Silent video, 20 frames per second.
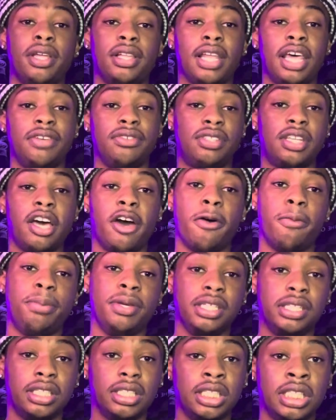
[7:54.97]
lifestyle
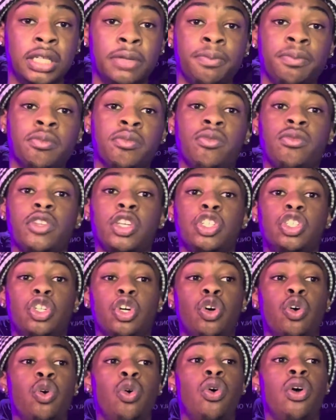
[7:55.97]
pieces.
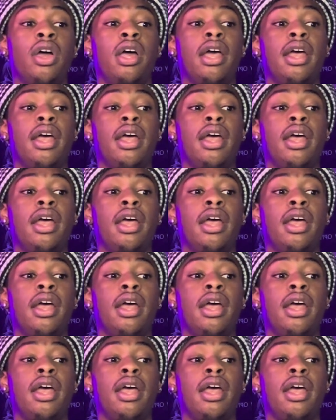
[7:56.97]
So